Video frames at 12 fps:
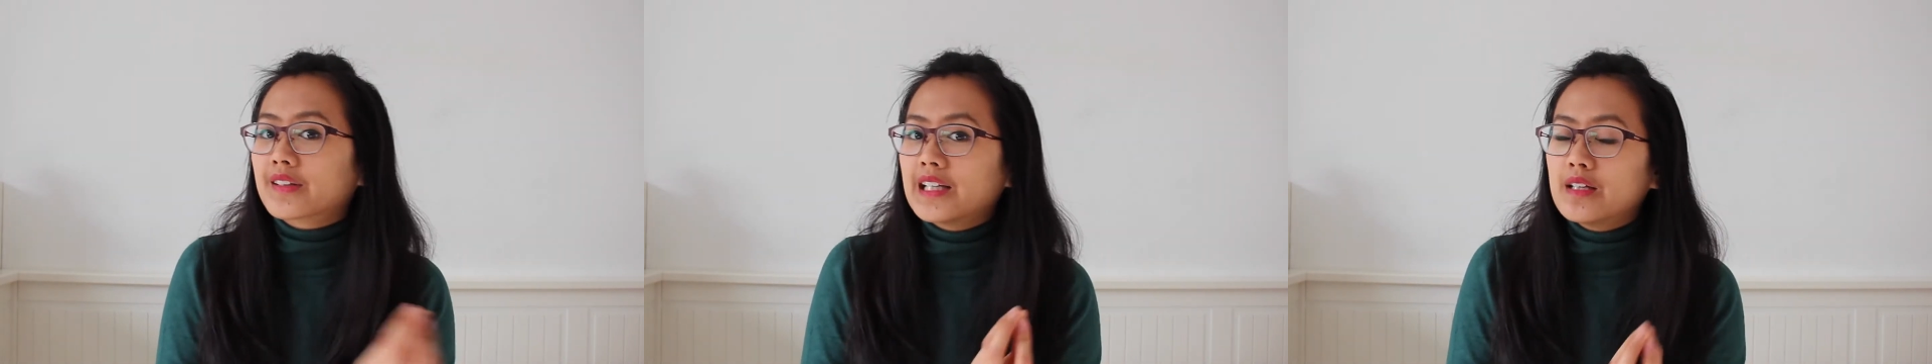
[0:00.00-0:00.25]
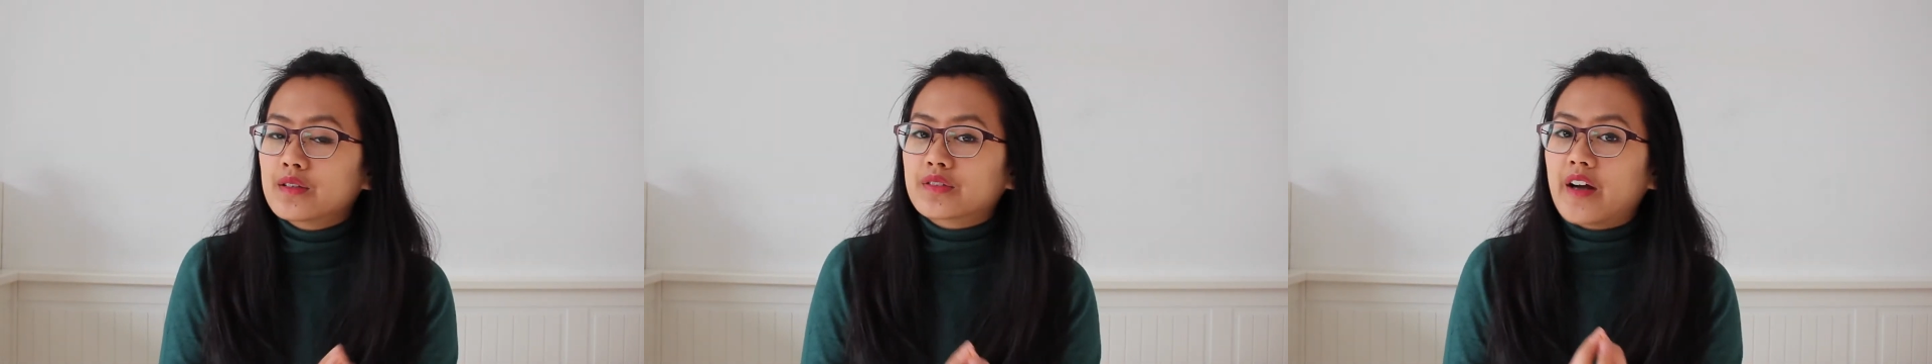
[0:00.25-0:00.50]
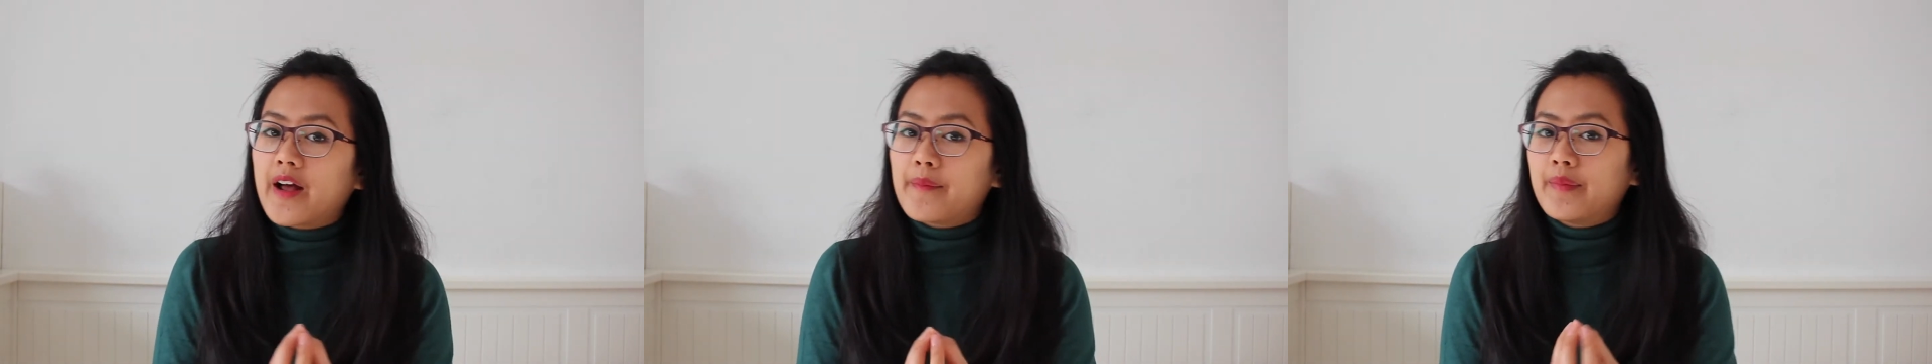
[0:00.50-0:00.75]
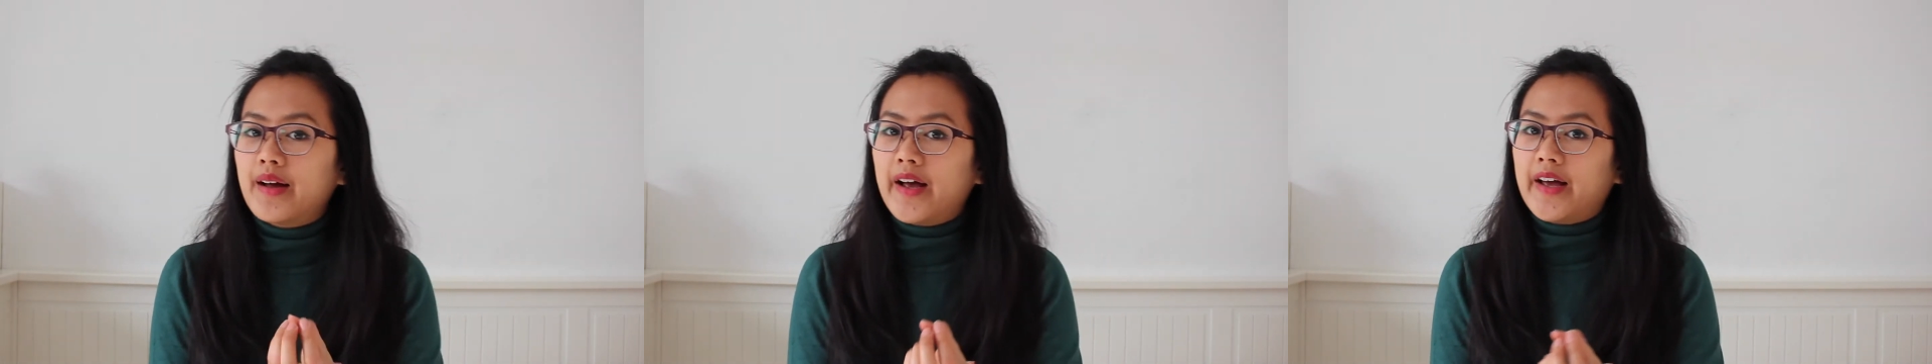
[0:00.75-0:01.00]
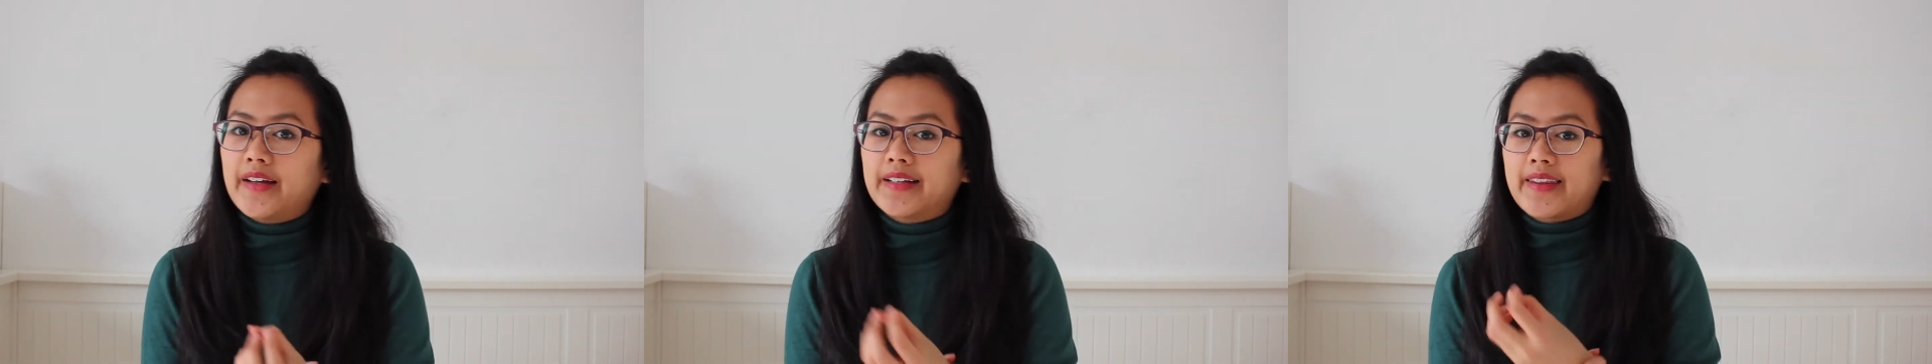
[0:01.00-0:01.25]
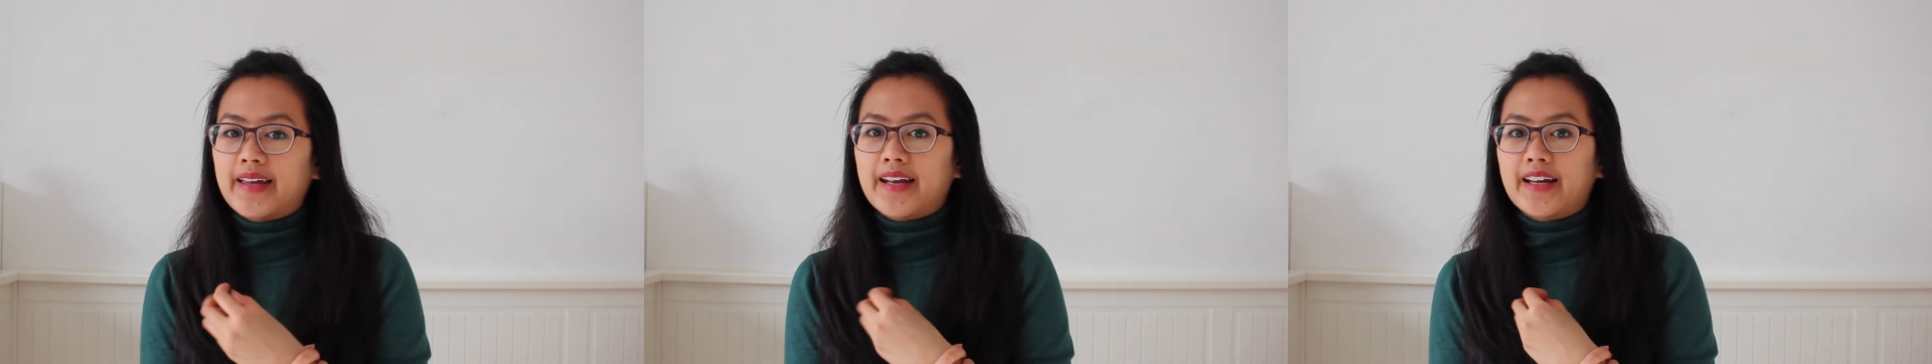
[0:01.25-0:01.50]
kilogram
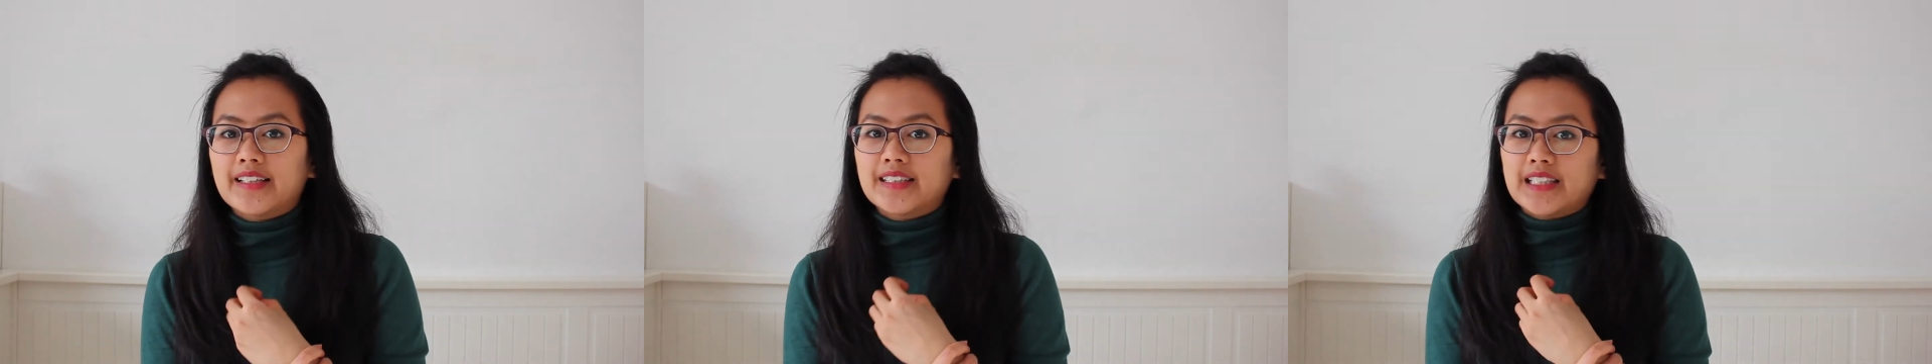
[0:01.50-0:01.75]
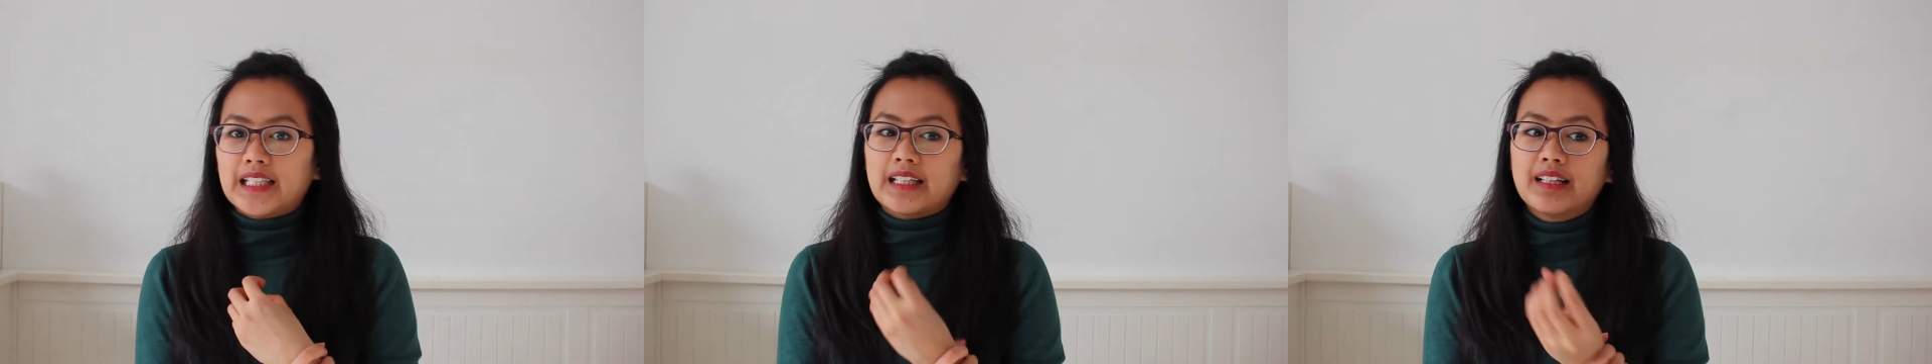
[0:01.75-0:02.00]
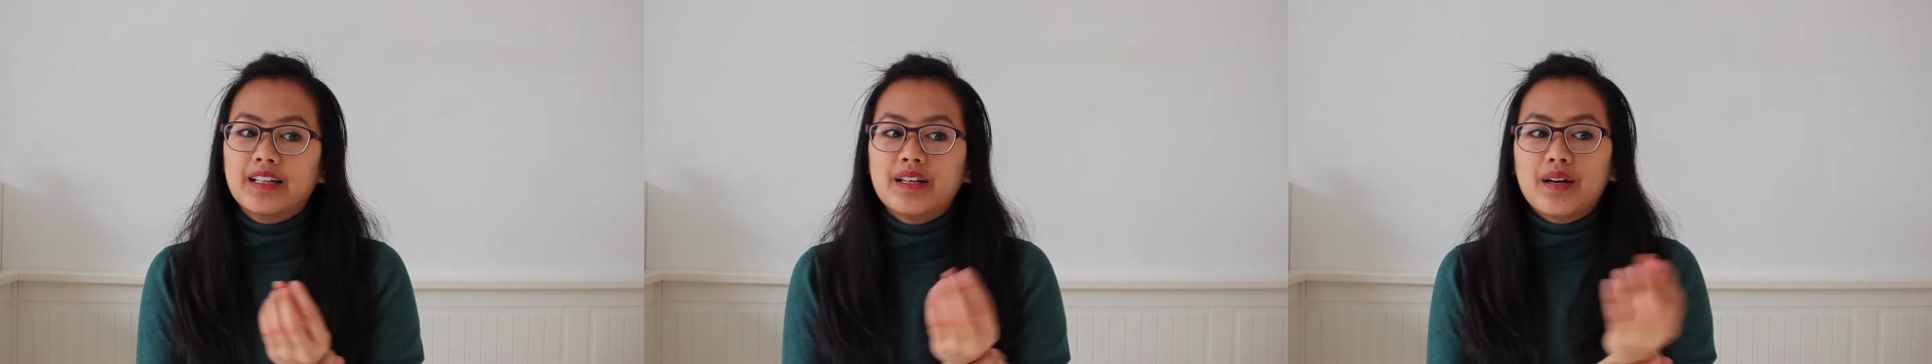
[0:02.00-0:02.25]
and then I see,